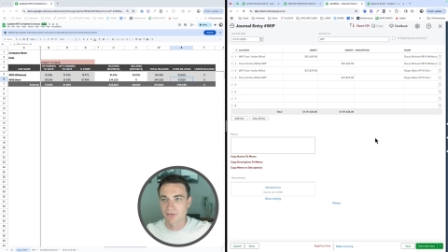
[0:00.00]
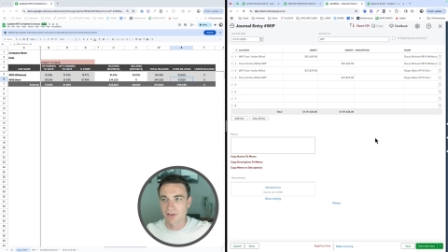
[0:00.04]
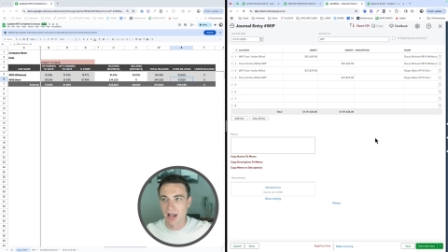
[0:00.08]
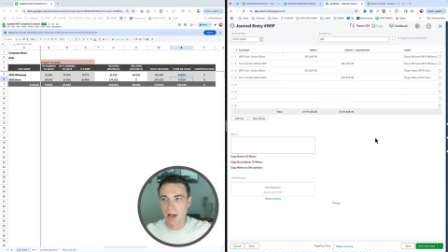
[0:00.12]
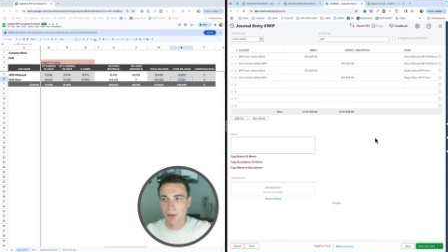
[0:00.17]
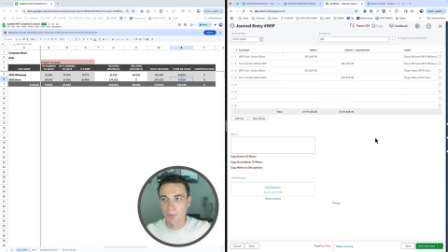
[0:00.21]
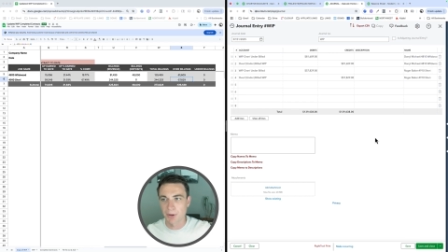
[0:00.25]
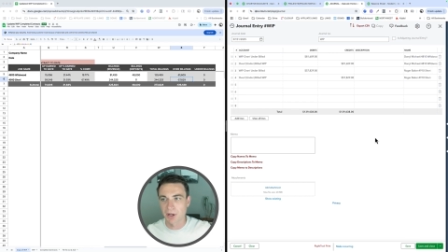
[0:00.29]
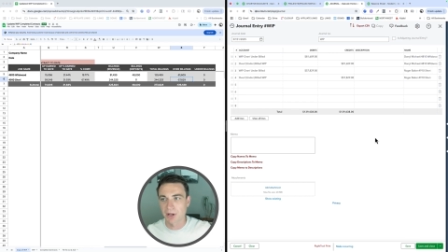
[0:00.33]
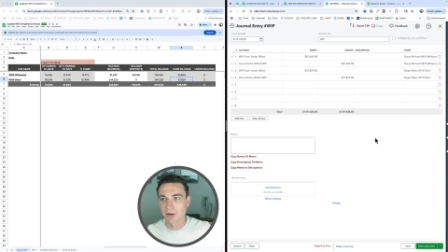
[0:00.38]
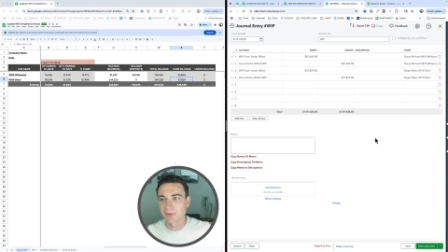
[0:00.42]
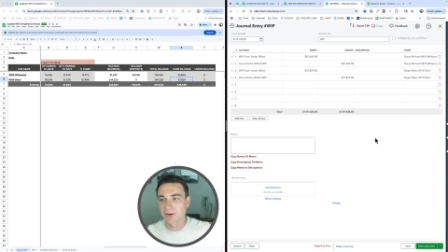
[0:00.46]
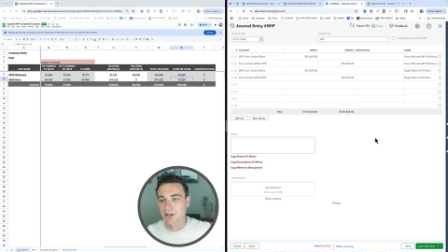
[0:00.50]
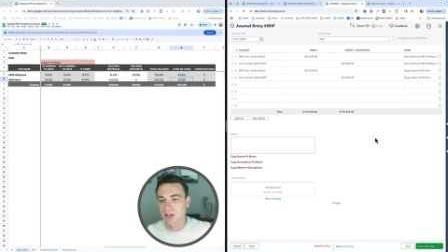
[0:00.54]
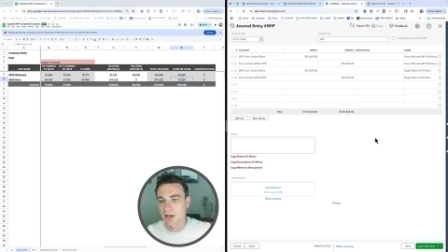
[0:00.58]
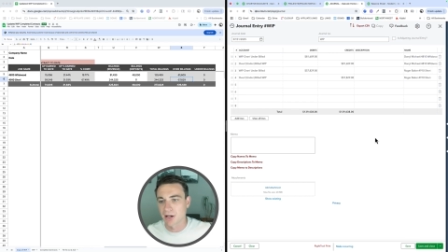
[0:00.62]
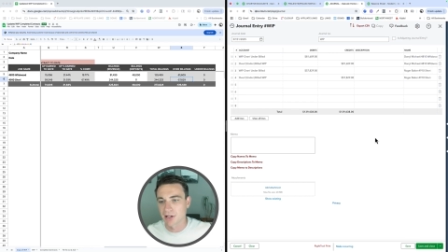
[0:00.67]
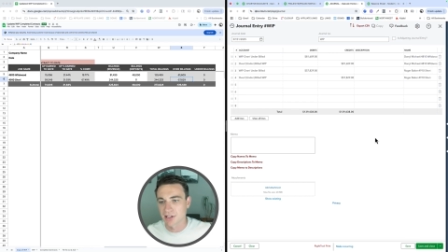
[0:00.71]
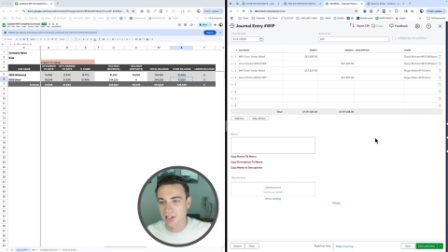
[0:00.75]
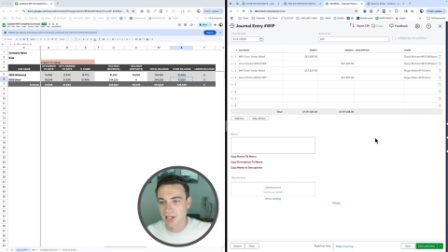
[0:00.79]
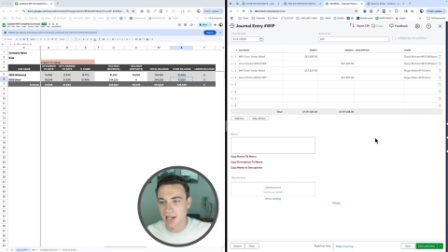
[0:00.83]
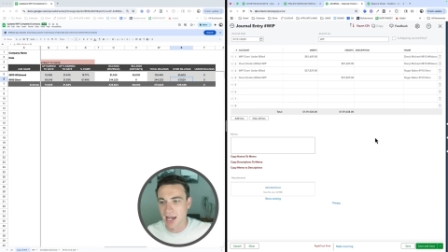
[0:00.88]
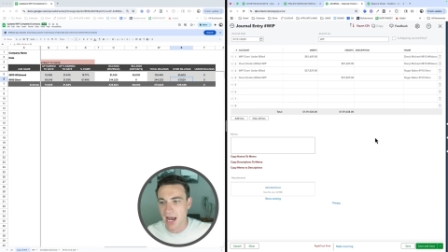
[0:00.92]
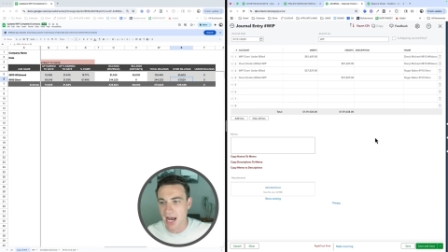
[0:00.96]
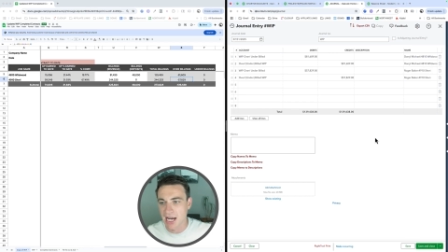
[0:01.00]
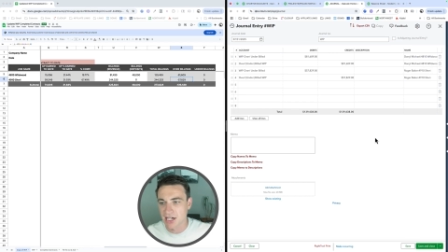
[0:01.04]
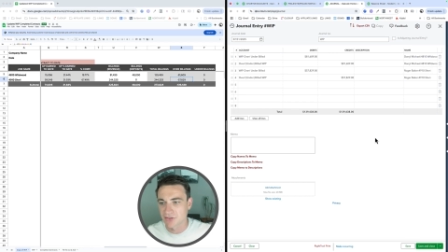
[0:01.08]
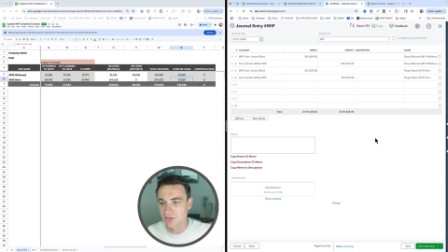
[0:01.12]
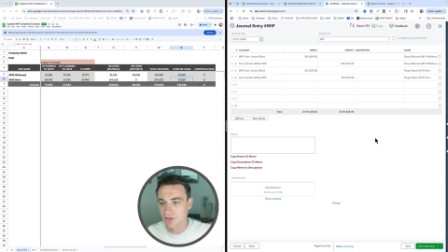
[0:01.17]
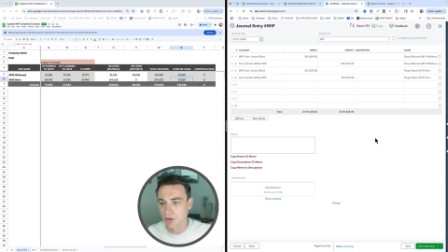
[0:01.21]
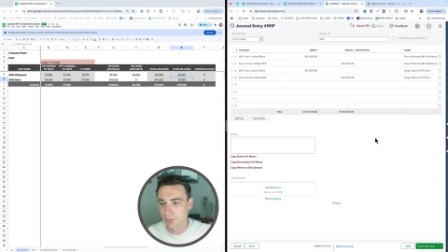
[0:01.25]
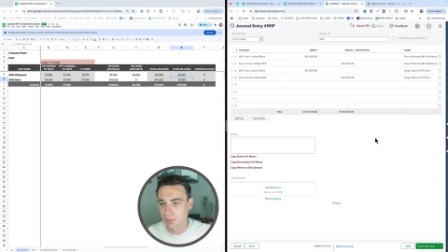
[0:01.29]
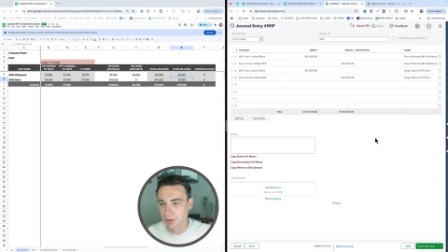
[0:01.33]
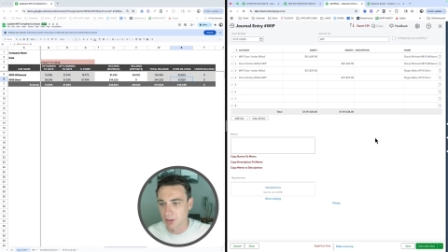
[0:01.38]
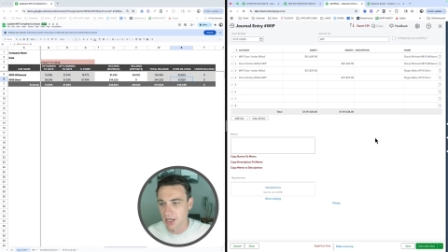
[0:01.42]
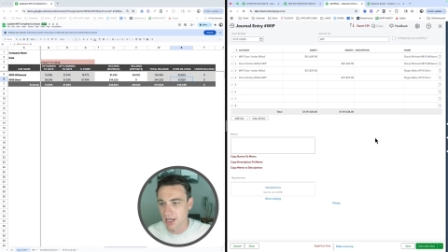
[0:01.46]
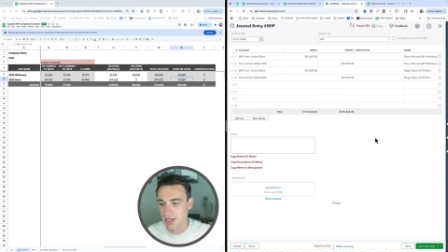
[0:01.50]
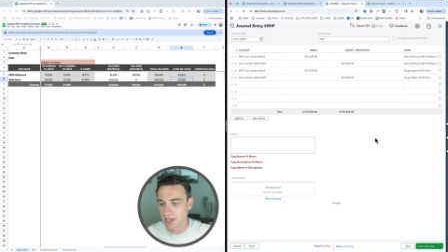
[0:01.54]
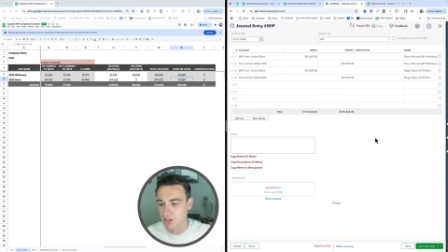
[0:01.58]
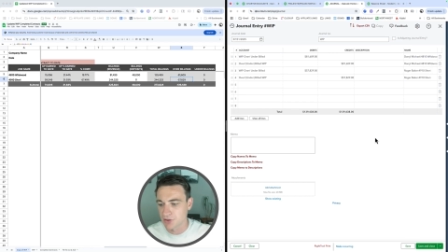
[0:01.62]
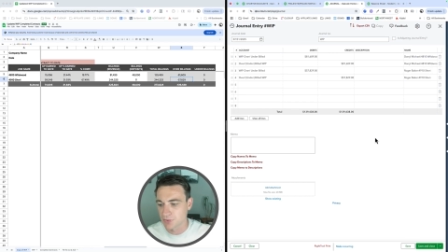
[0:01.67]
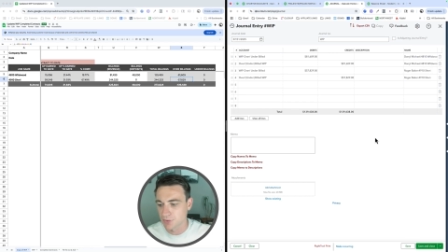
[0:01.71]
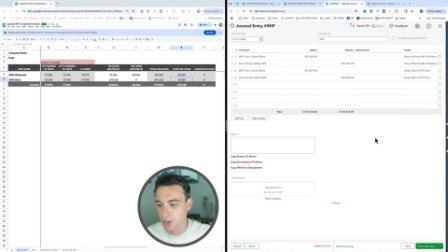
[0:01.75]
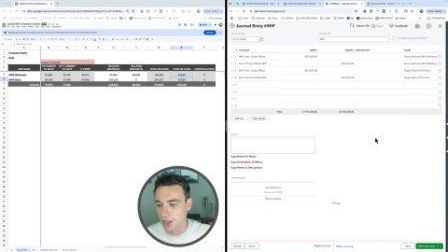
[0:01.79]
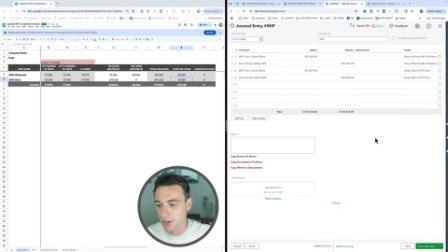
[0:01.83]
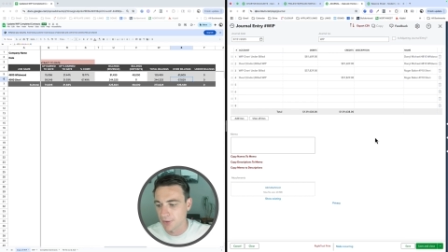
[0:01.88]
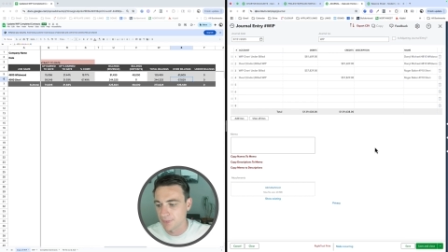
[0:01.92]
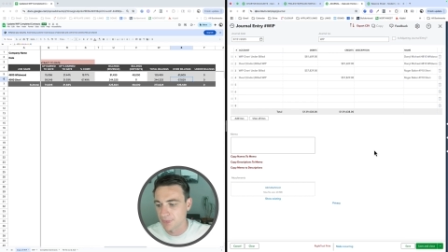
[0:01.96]
and helping us cash flow plan as
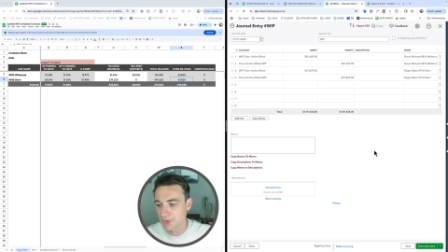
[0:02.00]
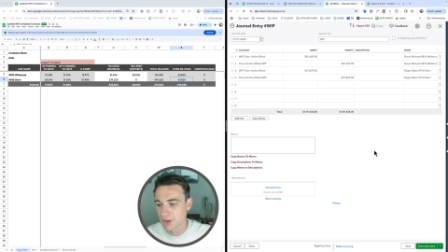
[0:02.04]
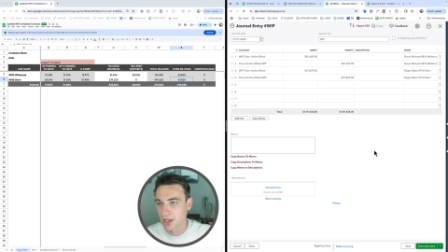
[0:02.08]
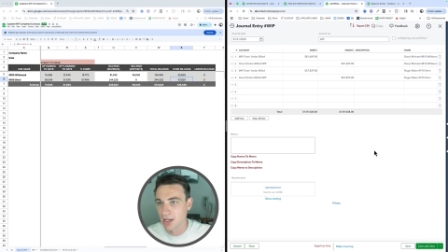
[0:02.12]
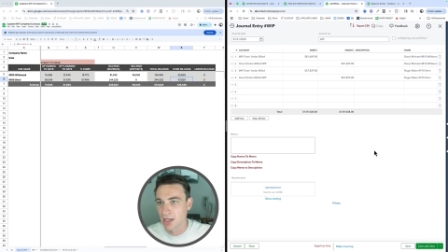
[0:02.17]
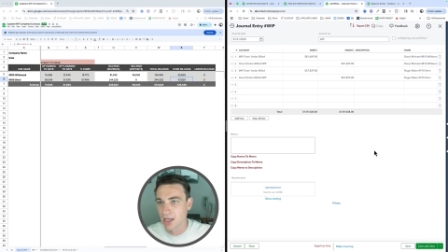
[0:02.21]
well.